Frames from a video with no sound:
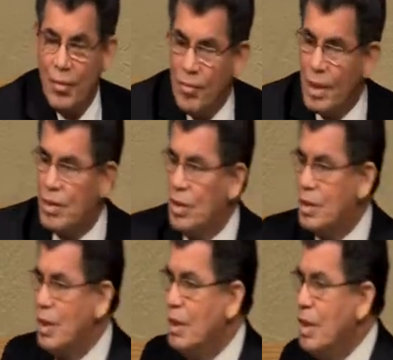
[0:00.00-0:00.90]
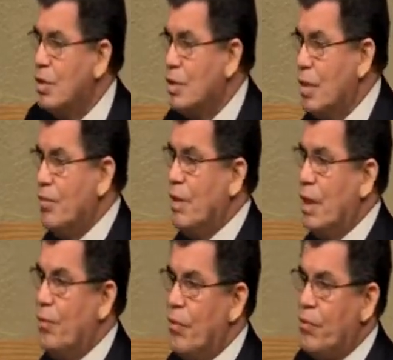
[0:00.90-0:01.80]
because he needs to
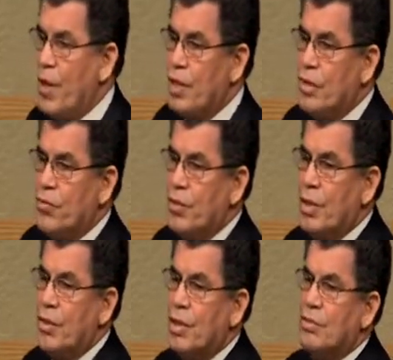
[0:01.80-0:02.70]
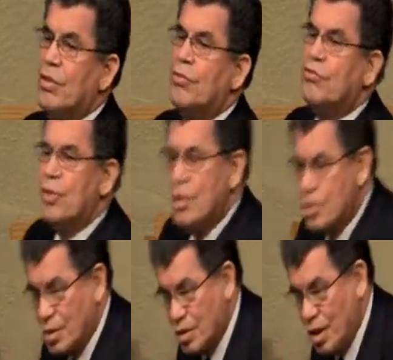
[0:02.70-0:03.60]
develop affections for the things that
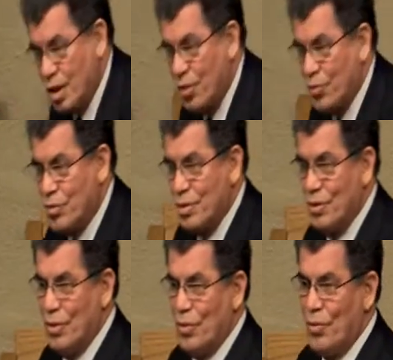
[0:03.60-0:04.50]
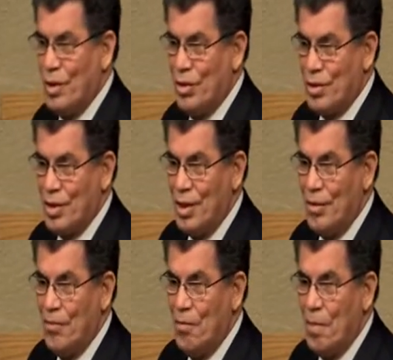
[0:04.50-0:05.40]
Jesus loves. What do you say?
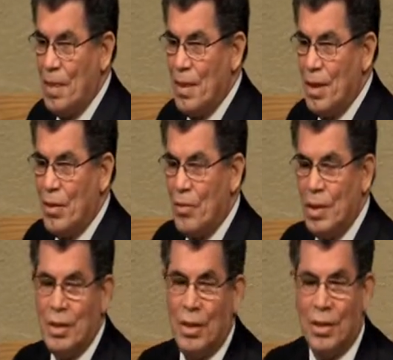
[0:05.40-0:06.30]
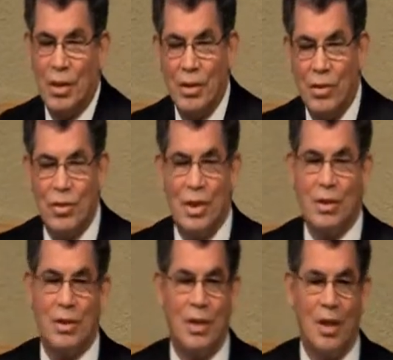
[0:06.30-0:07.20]
One of the things that
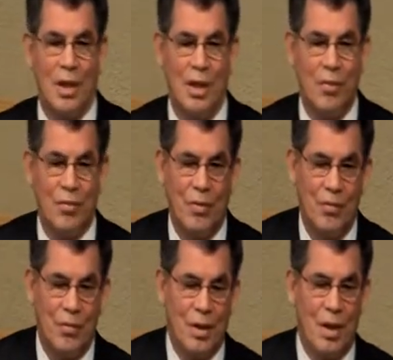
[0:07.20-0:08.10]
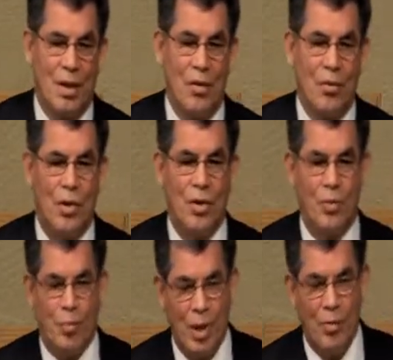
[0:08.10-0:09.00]
Jesus loved was
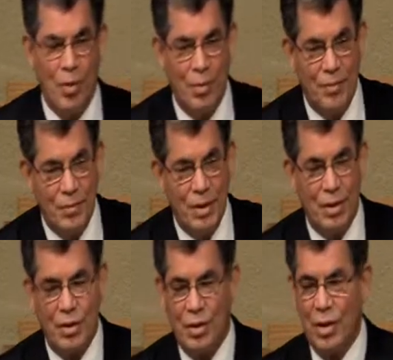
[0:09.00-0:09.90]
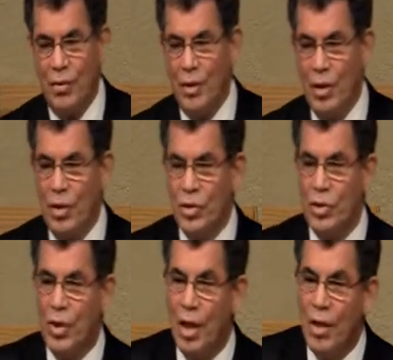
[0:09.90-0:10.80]
people. So we learn
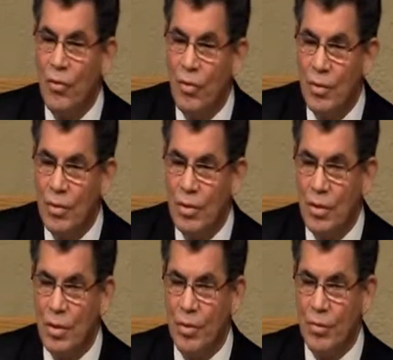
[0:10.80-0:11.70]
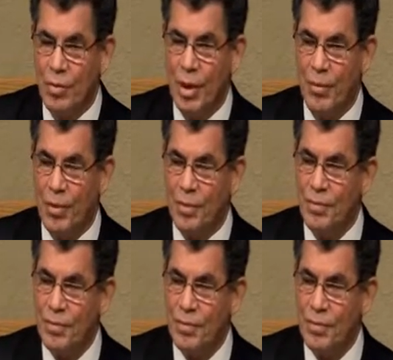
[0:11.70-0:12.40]
to love people.